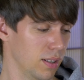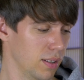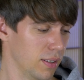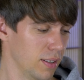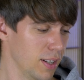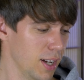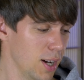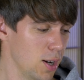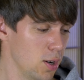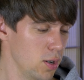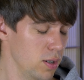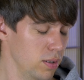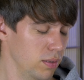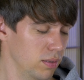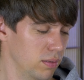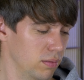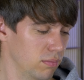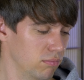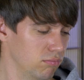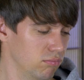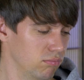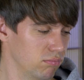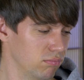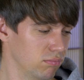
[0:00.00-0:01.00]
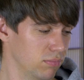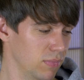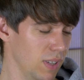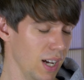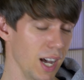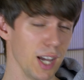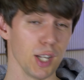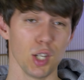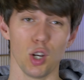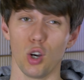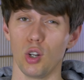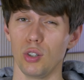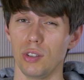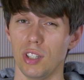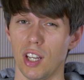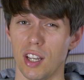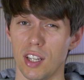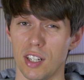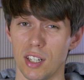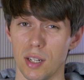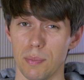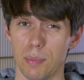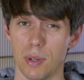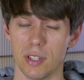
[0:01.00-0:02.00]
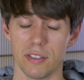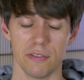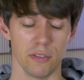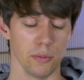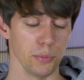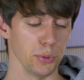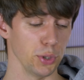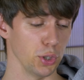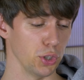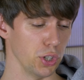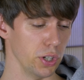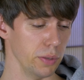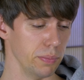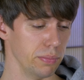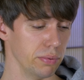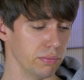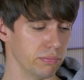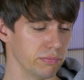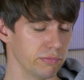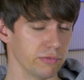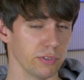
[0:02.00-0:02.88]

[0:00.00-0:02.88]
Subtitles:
Now, I know nail clippers from Europe,